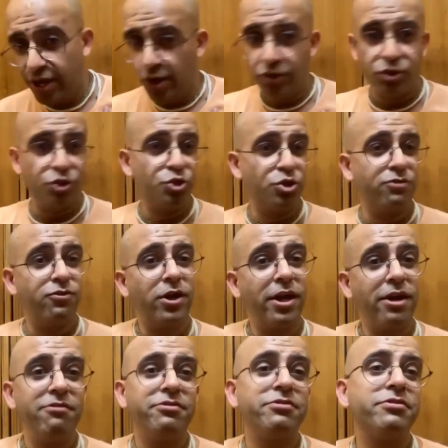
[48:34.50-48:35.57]
I also should
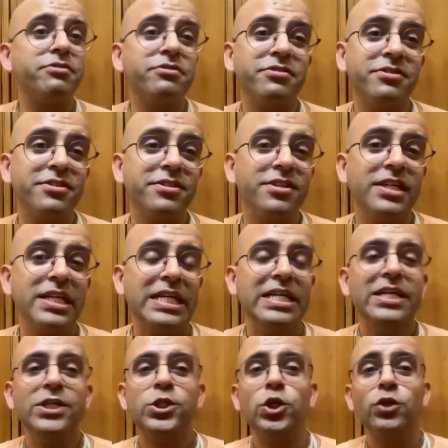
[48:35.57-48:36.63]
forgive.
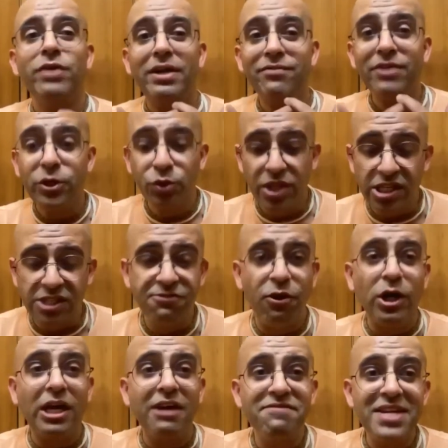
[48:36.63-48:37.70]
So when we do this
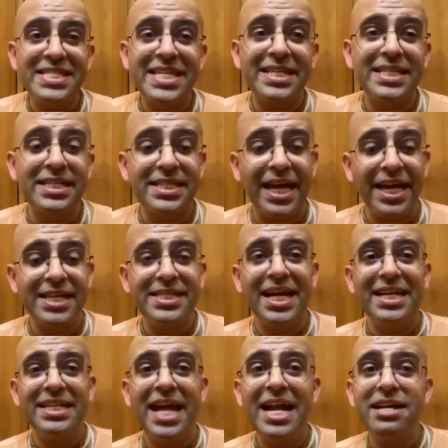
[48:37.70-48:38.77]
forgiveness exercise,
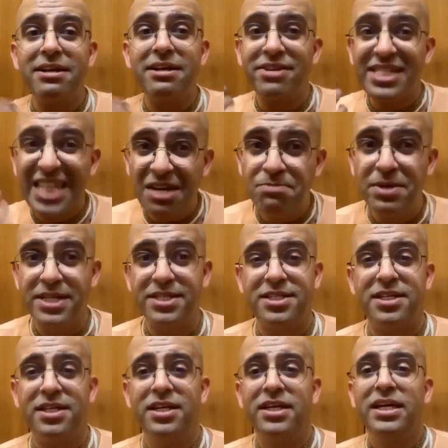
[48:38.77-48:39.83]
that
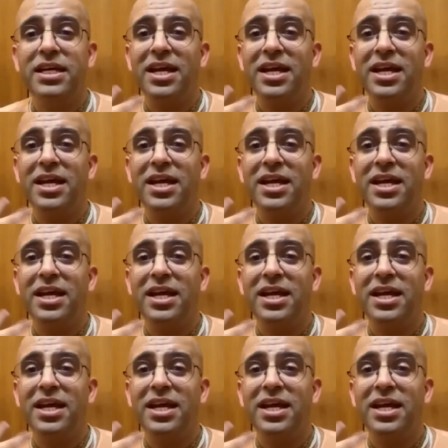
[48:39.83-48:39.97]
resentment,